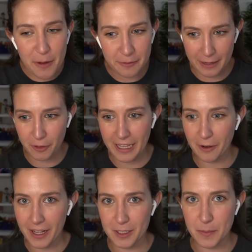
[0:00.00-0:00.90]
favorite
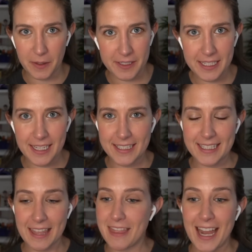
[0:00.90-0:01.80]
internet conspiracies is
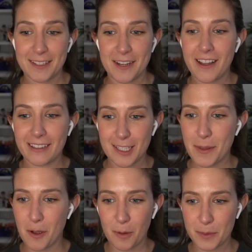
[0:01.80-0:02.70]
that that is not Elizabeth
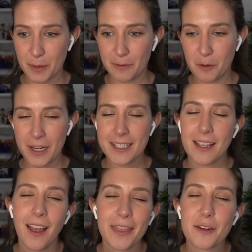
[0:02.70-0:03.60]
Holmes' real voice.
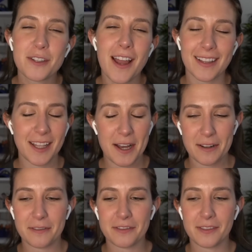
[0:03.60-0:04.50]
There's not a lot
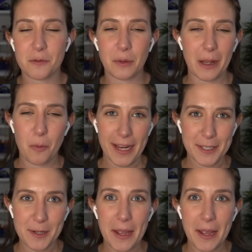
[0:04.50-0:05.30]
of like weight to